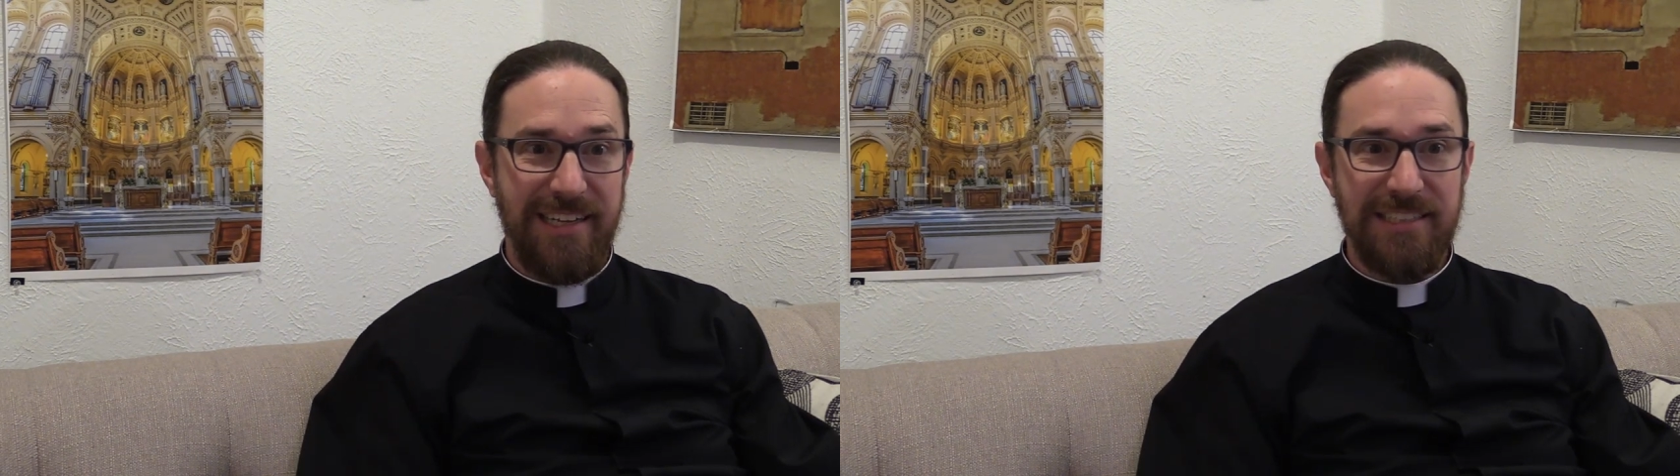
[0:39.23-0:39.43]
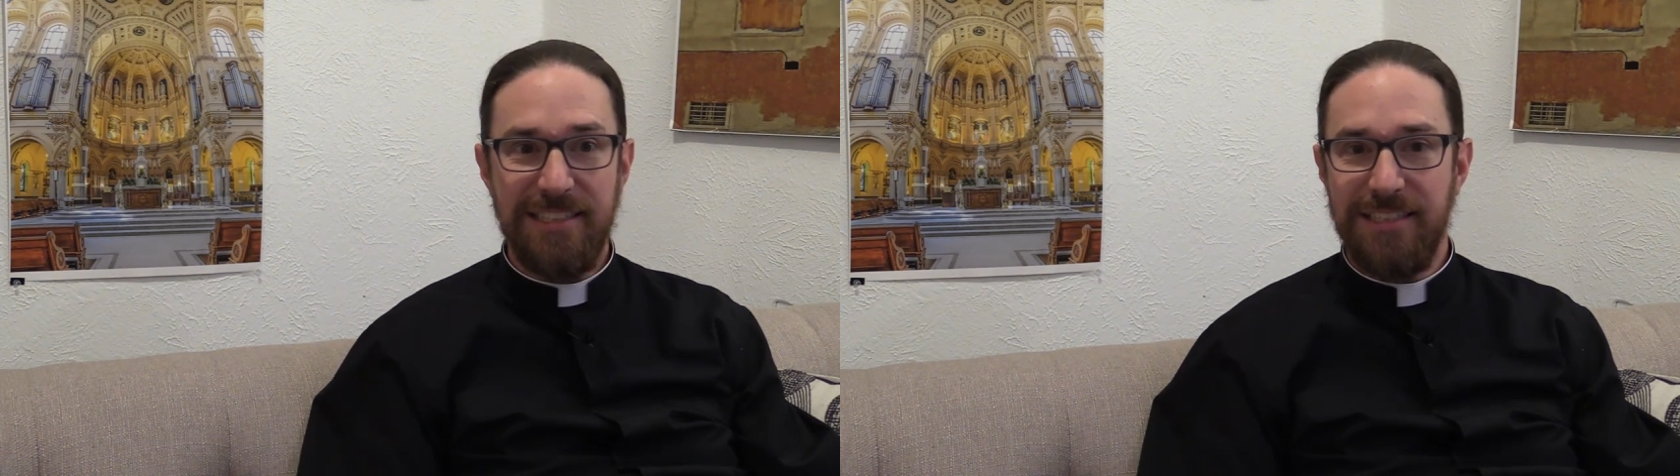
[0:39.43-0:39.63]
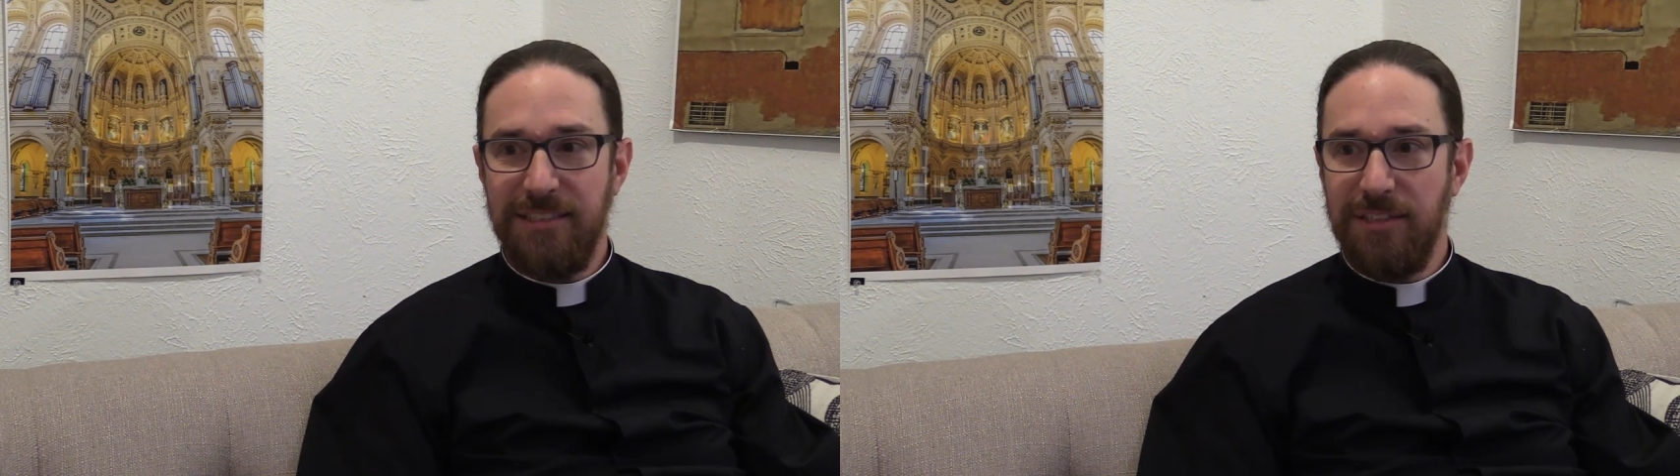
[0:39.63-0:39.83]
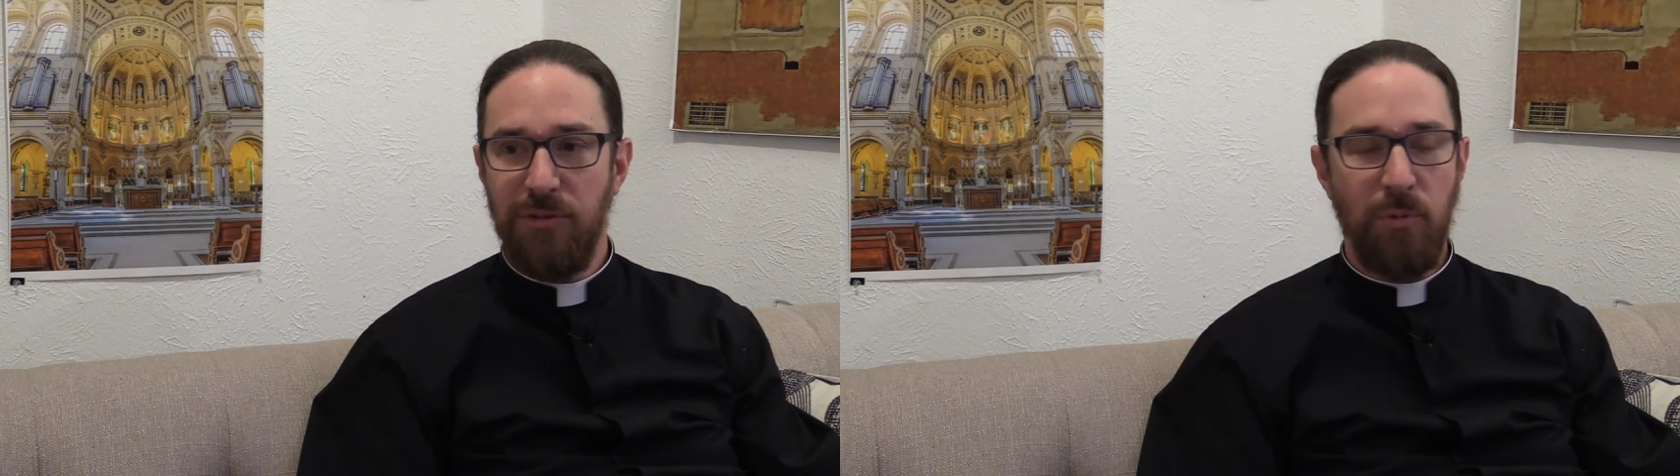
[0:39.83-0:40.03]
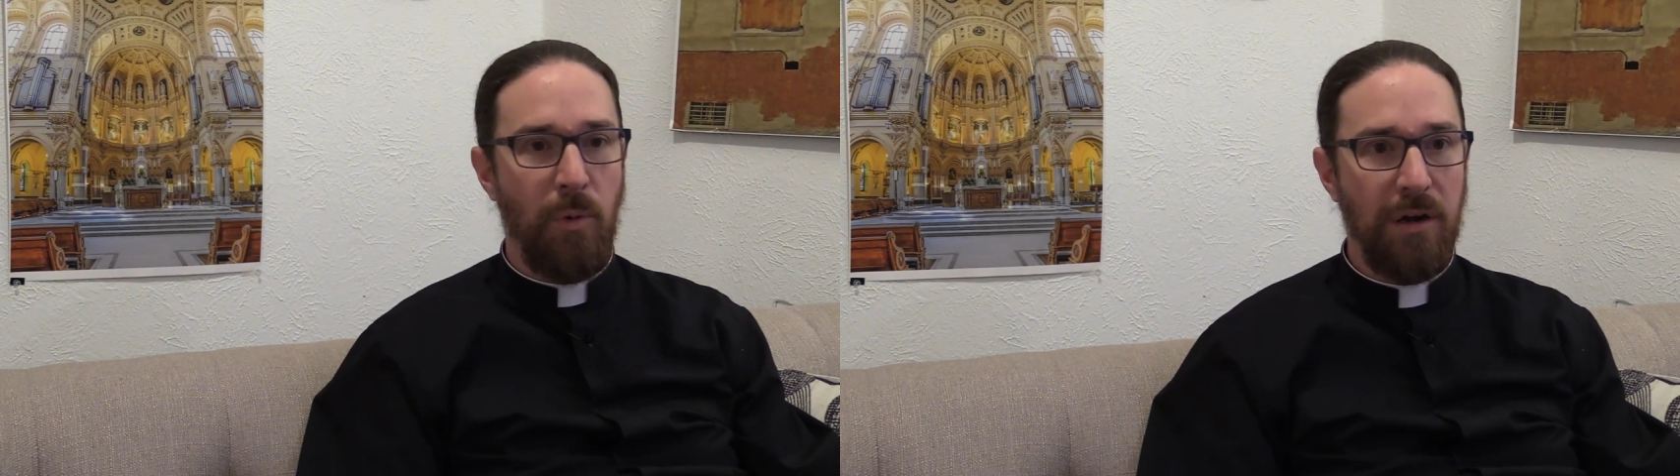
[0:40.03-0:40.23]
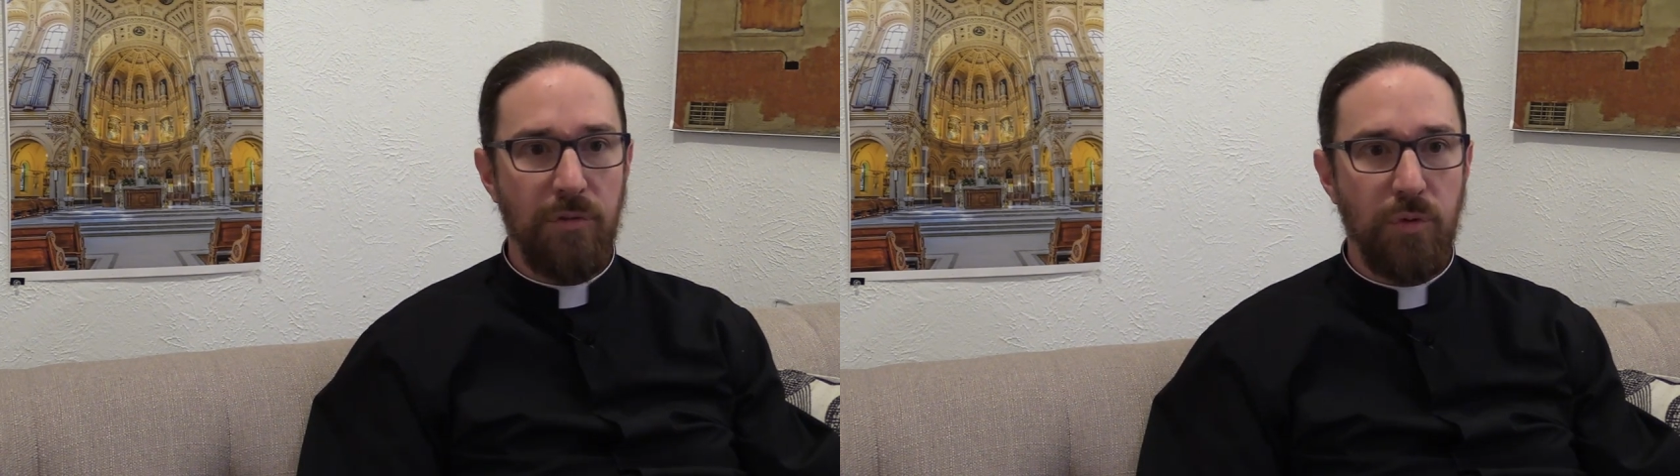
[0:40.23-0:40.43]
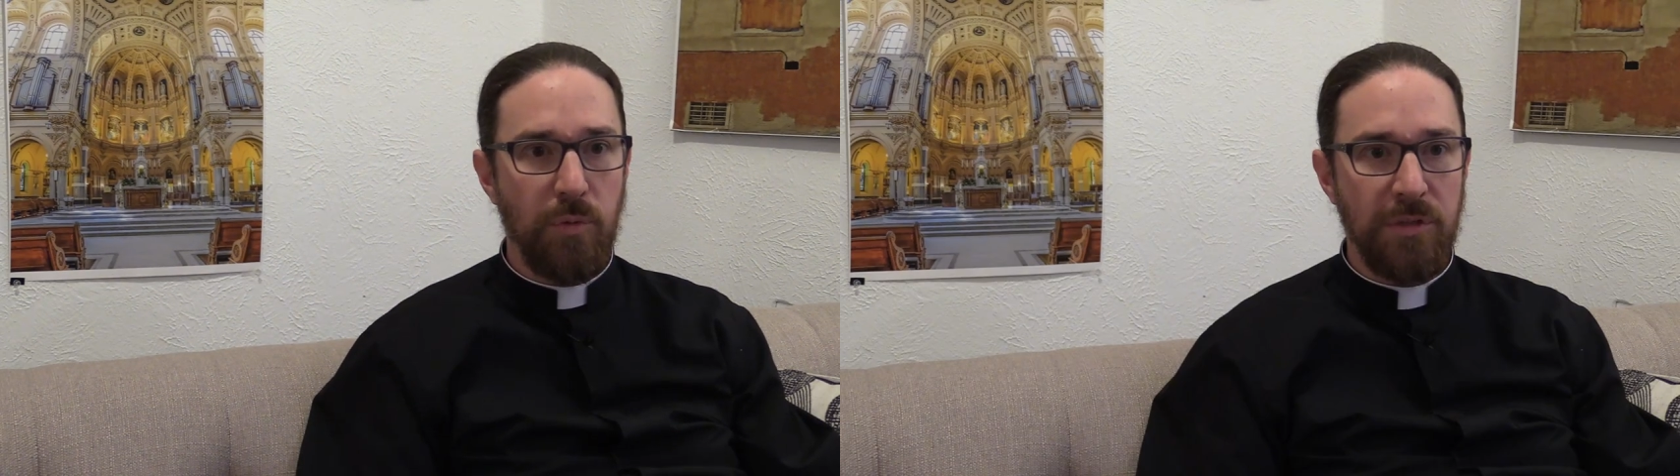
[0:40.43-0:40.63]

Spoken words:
Is that wonderful?